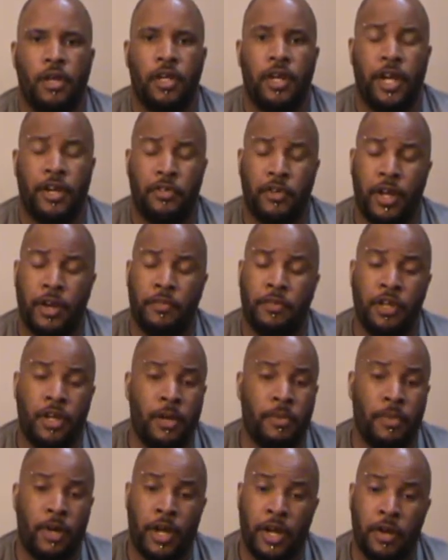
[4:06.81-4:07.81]
and every
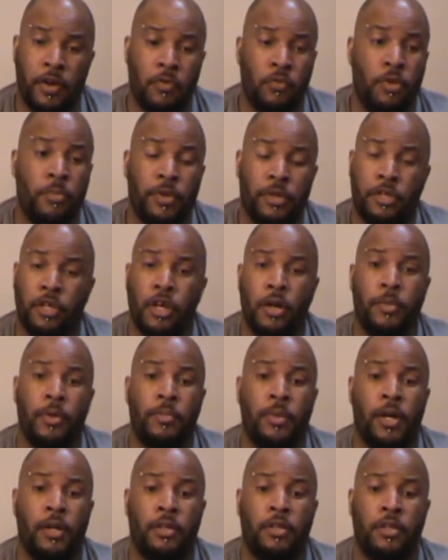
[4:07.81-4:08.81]
time I hear a woman tell me
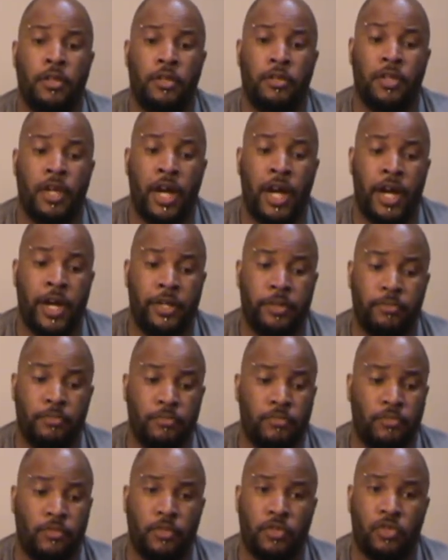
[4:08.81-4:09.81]
about this, I
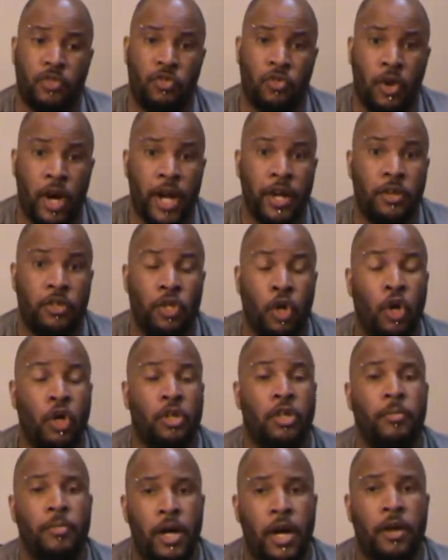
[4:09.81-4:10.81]
try to
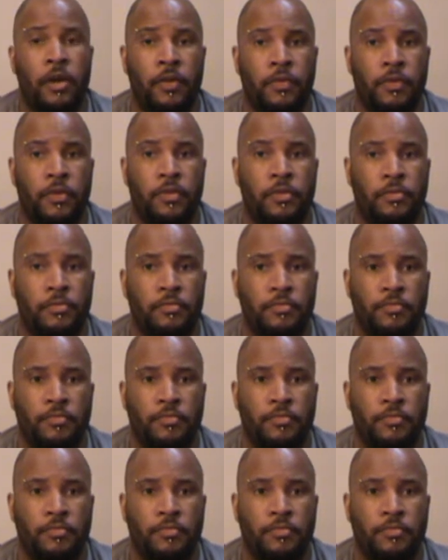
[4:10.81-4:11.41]
talk them out of it,